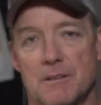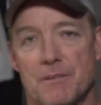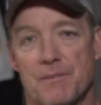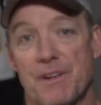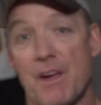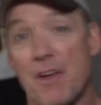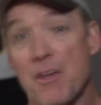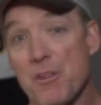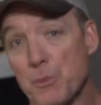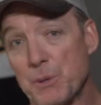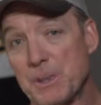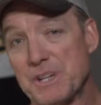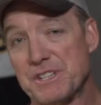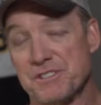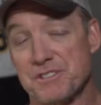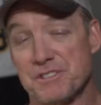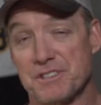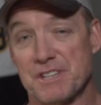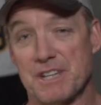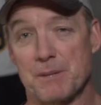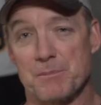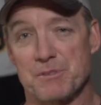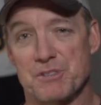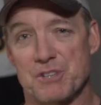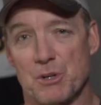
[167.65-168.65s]
The other reason
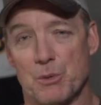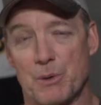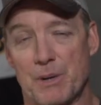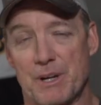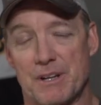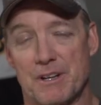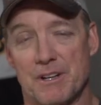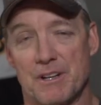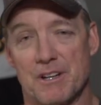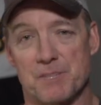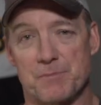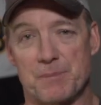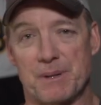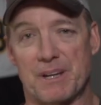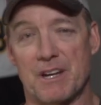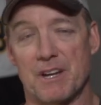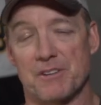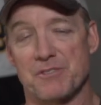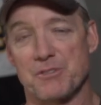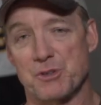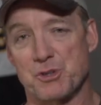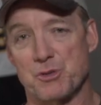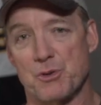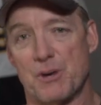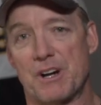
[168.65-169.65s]
teams do it is
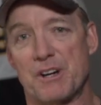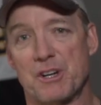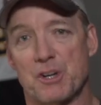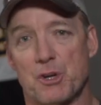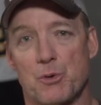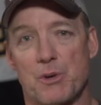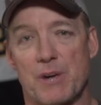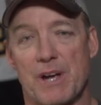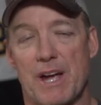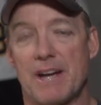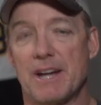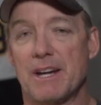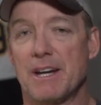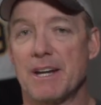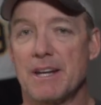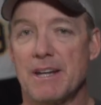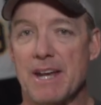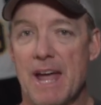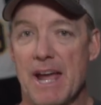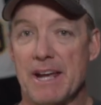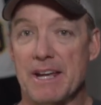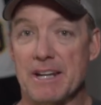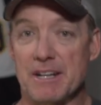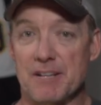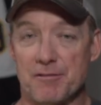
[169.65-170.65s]
because they're trying to create
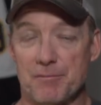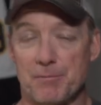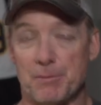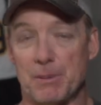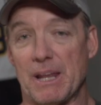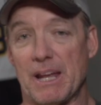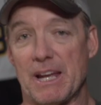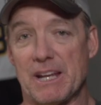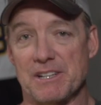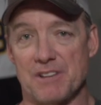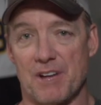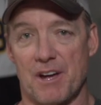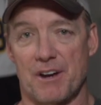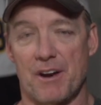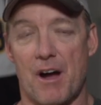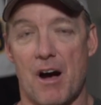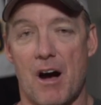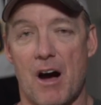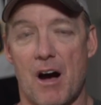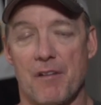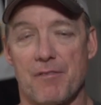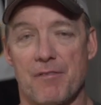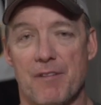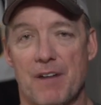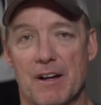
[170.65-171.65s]
negative plays on
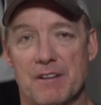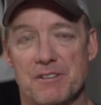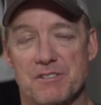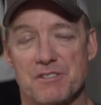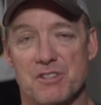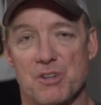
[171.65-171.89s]
offense.